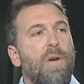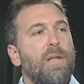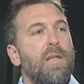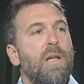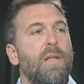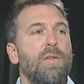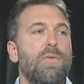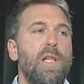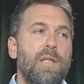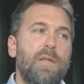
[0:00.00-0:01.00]
idea on the
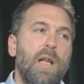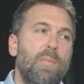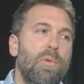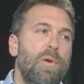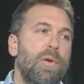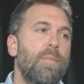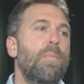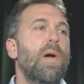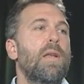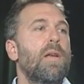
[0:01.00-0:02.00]
Israeli side of the border,
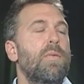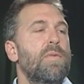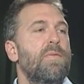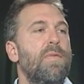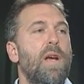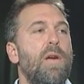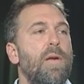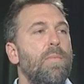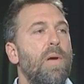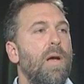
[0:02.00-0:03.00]
but it was
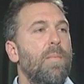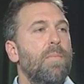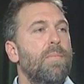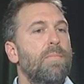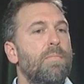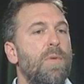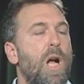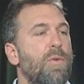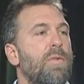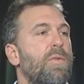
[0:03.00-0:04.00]
very
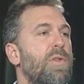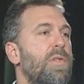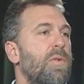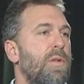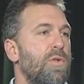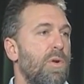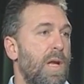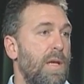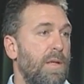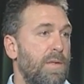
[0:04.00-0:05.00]
controversial on the
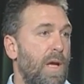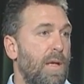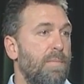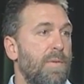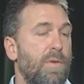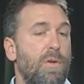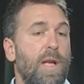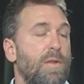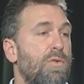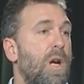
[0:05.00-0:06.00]
Jordanian side. Even though
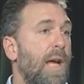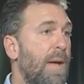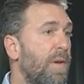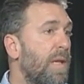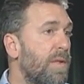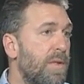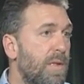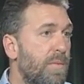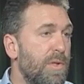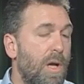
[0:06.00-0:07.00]
they had strong advocates,
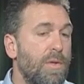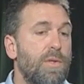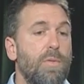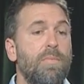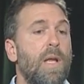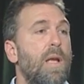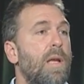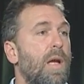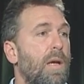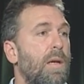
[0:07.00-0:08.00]
there was also
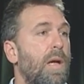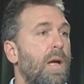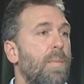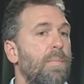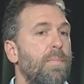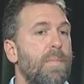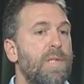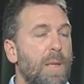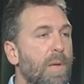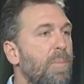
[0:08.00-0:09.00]
a
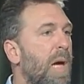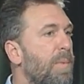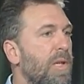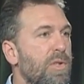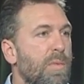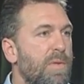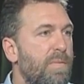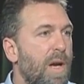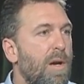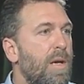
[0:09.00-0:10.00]
segment of the population that was
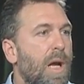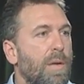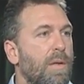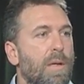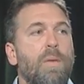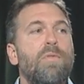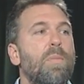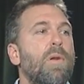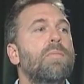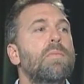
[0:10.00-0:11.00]
very
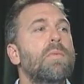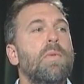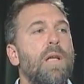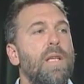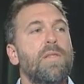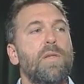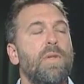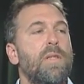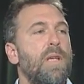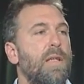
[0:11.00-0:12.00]
uncomfortable, uneasy
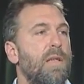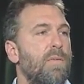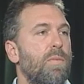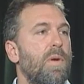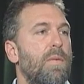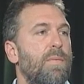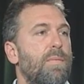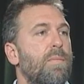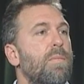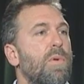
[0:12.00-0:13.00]
with this idea of
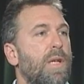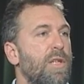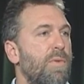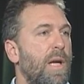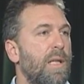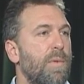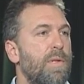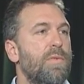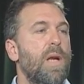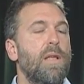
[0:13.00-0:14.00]
working directly with
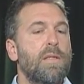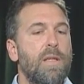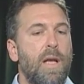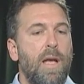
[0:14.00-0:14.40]
Israelis.